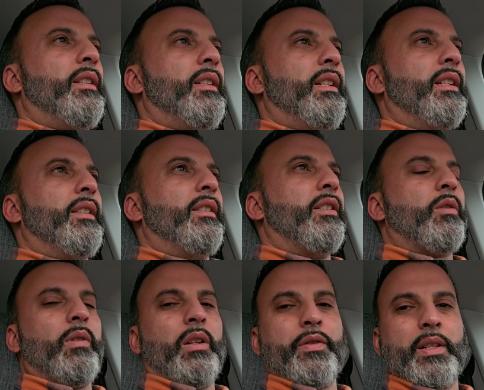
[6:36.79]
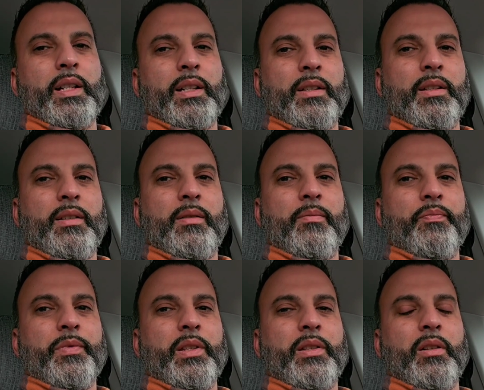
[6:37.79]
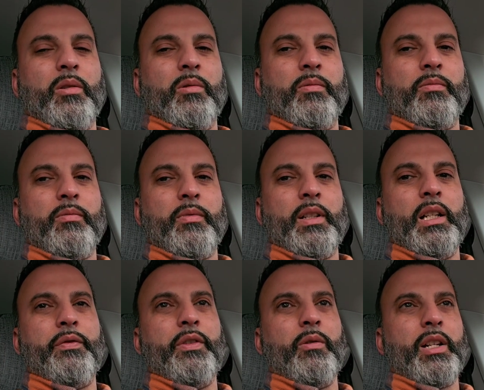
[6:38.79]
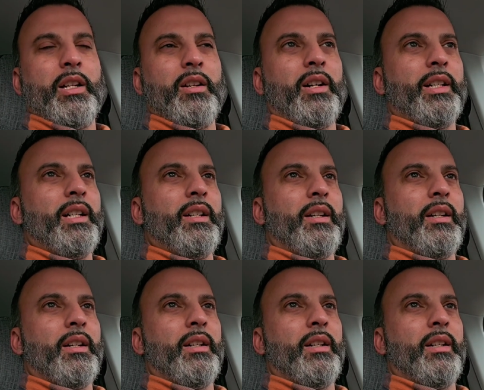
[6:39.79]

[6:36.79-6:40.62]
in the 12 seconds. So if you cannot get